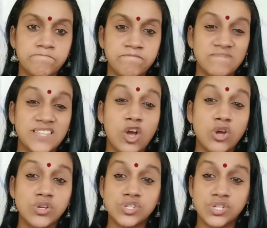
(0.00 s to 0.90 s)
the
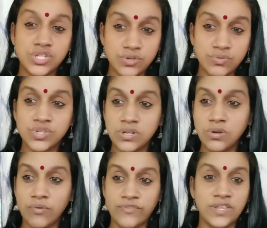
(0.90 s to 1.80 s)
Constitution
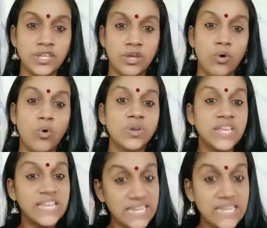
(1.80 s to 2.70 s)
of India, or
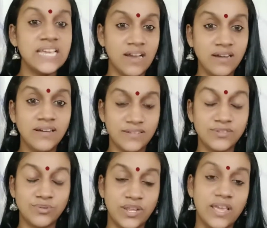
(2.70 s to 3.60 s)
India,
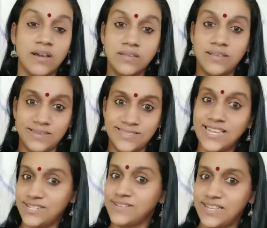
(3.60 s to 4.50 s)

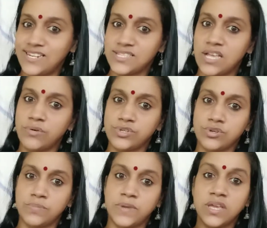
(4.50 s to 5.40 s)
that is how it
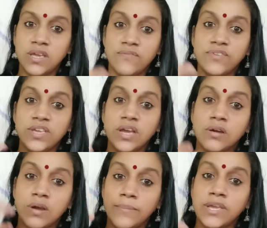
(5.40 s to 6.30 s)
should be. We are
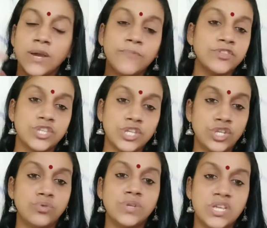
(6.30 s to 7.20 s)
coming up with a
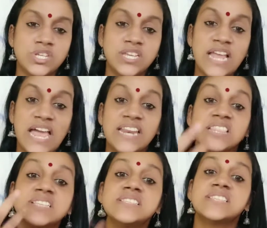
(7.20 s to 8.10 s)
new nation, and
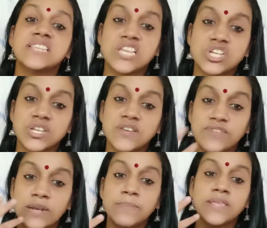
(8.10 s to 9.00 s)
this nation
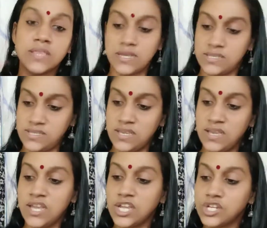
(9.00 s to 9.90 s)
will be thus:
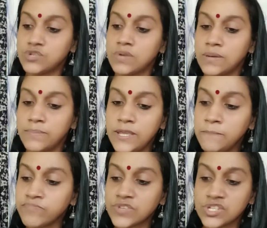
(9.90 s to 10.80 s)
it will be
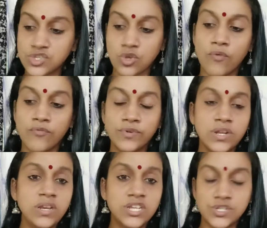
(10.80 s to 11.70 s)

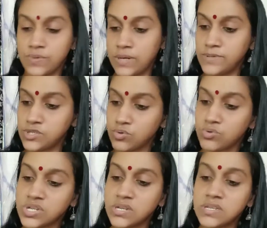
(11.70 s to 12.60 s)
sovereign, it will be
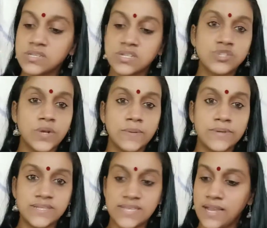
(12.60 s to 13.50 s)
socialist, it will be
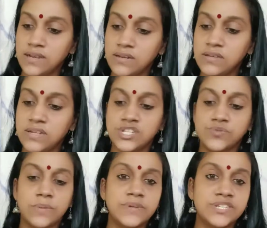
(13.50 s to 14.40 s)
secular, it
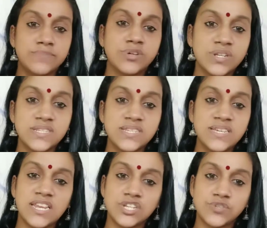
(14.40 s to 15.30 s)
will be democratic,
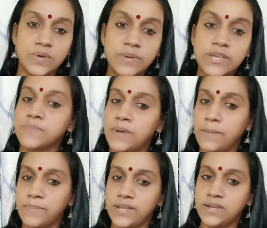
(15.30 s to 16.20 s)
and it will be
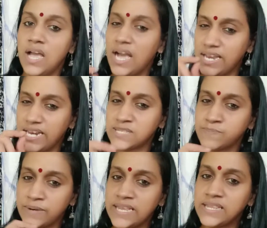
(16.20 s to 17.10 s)
republic. I'll
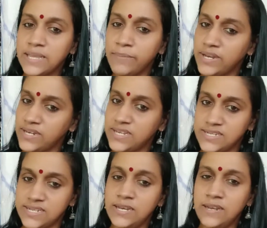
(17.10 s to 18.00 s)
explain them in
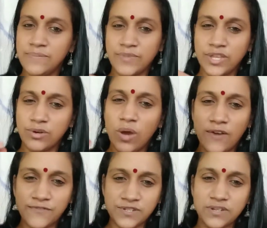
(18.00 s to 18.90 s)
detail
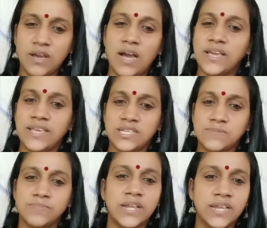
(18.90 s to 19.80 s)
after I
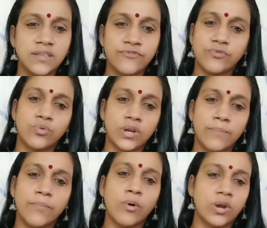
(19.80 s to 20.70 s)
explain the four
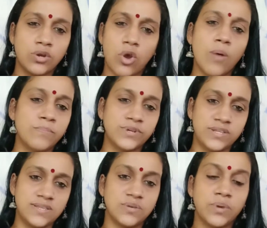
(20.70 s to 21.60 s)
important
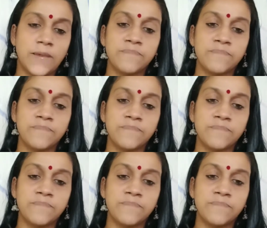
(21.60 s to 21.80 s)
components. Okay.